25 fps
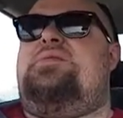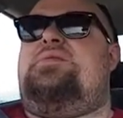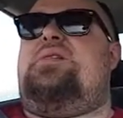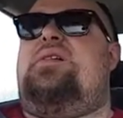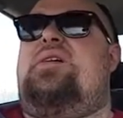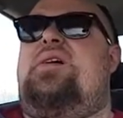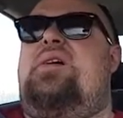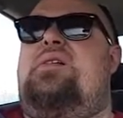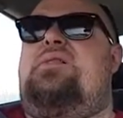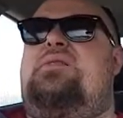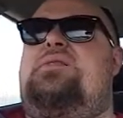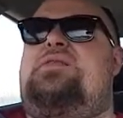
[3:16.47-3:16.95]

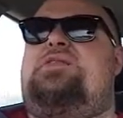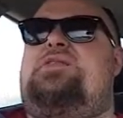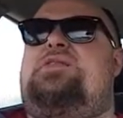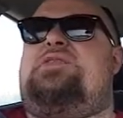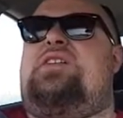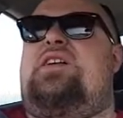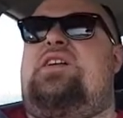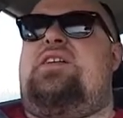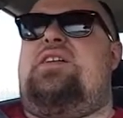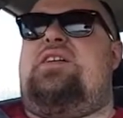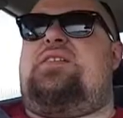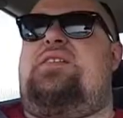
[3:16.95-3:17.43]
I was
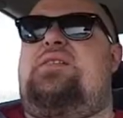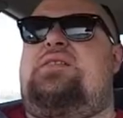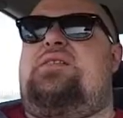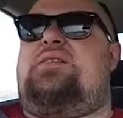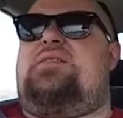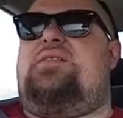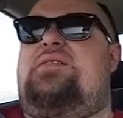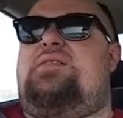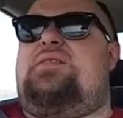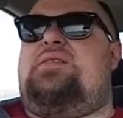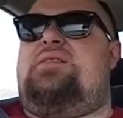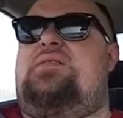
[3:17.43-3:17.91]
like,
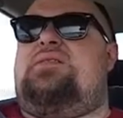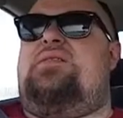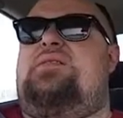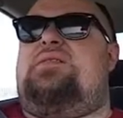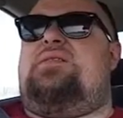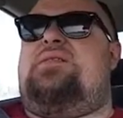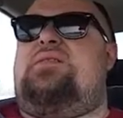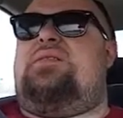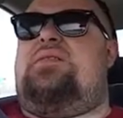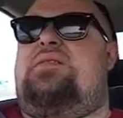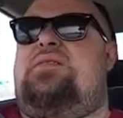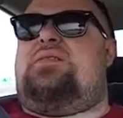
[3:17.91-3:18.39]

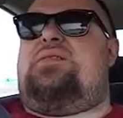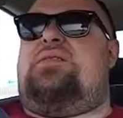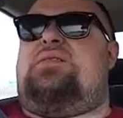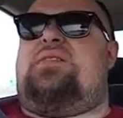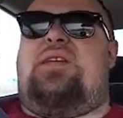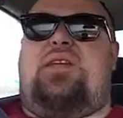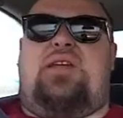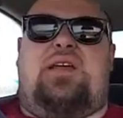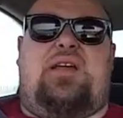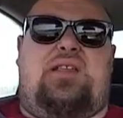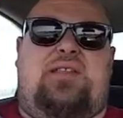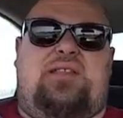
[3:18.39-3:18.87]

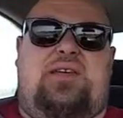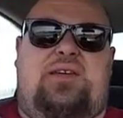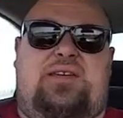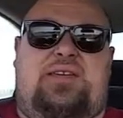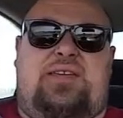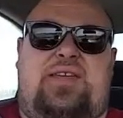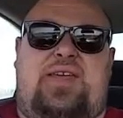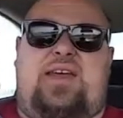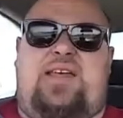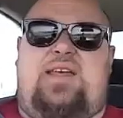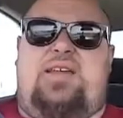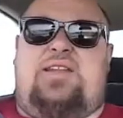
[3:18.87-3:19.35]
and I looked
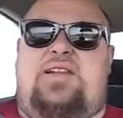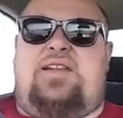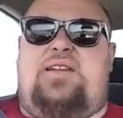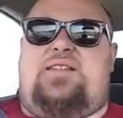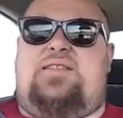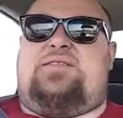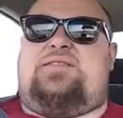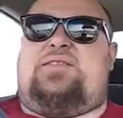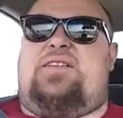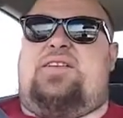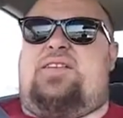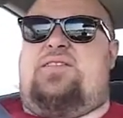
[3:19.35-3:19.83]
at it,
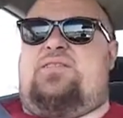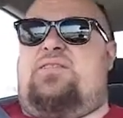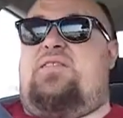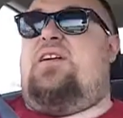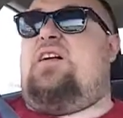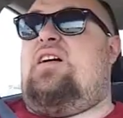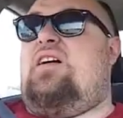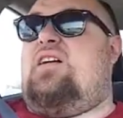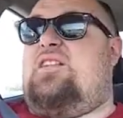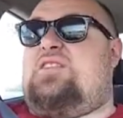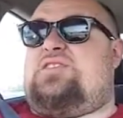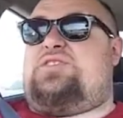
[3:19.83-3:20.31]
it's like,
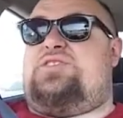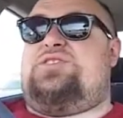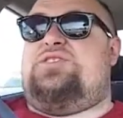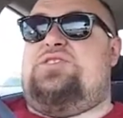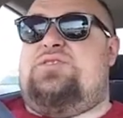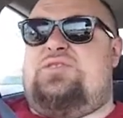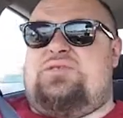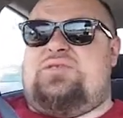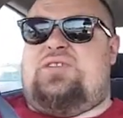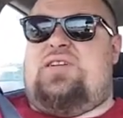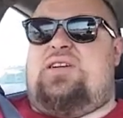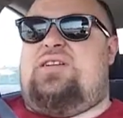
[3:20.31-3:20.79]
wow, shoot,